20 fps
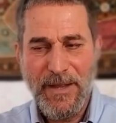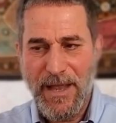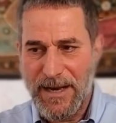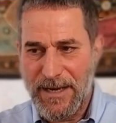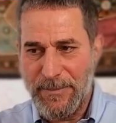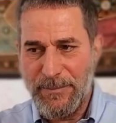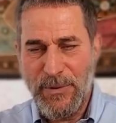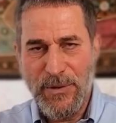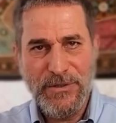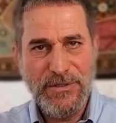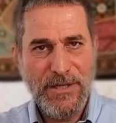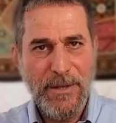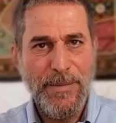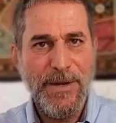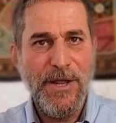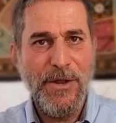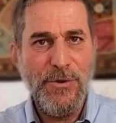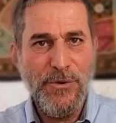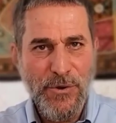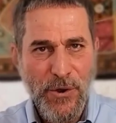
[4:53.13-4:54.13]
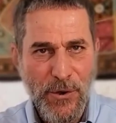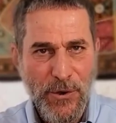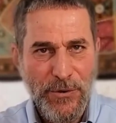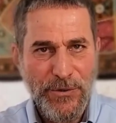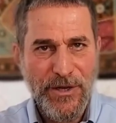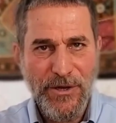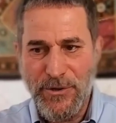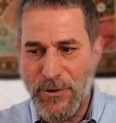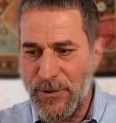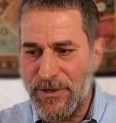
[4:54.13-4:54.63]
and he puts them in a
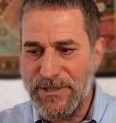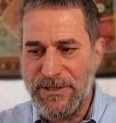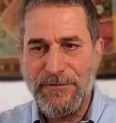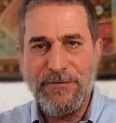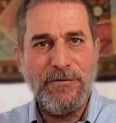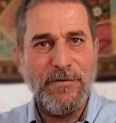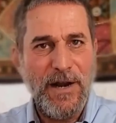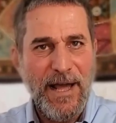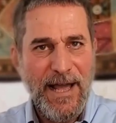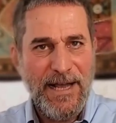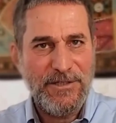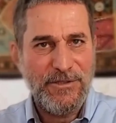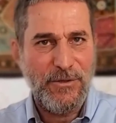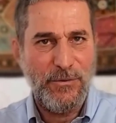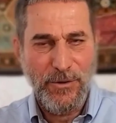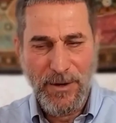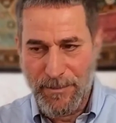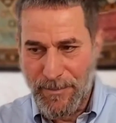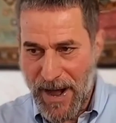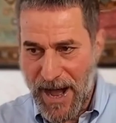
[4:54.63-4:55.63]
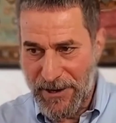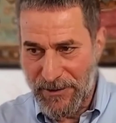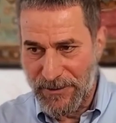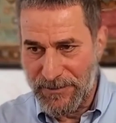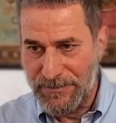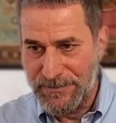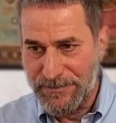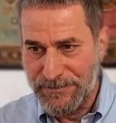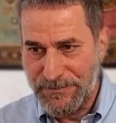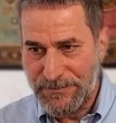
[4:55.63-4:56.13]
node. A node is a flask or a bottle.